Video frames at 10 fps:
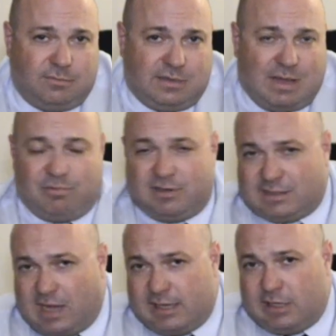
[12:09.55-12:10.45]
that
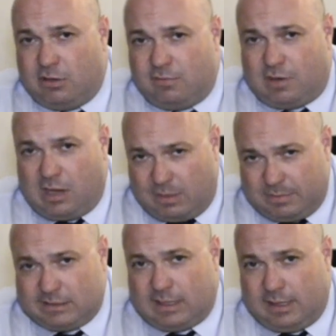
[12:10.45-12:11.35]
presided over
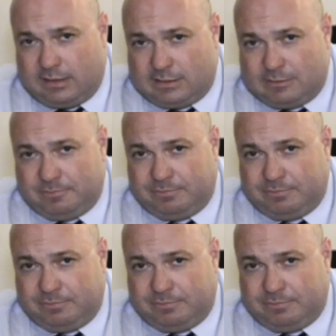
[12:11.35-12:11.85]
homicides.